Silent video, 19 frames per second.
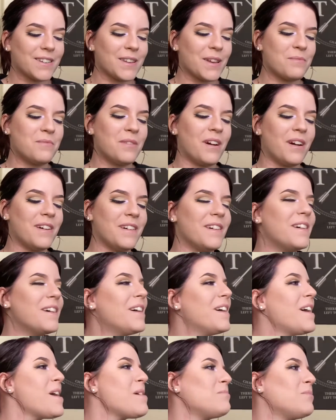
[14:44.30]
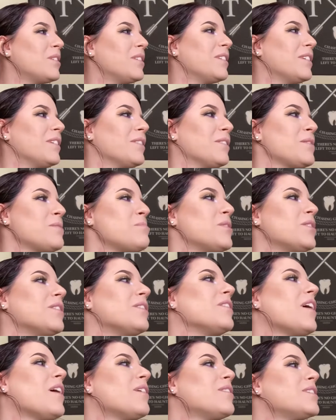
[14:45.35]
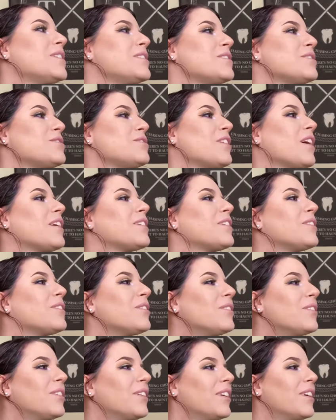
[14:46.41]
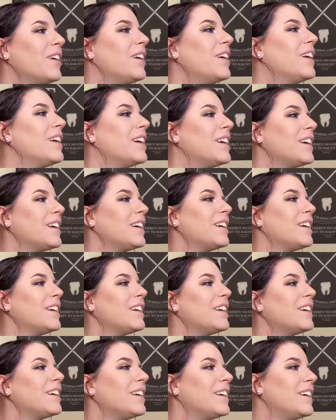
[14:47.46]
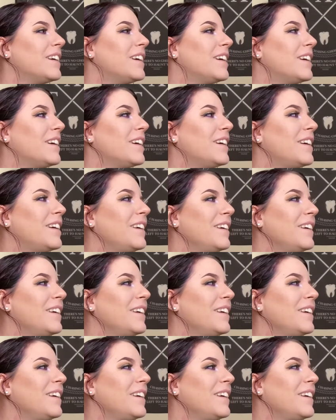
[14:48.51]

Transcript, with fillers: I'm not, I'm not here to be all loud and distract you. Yeah.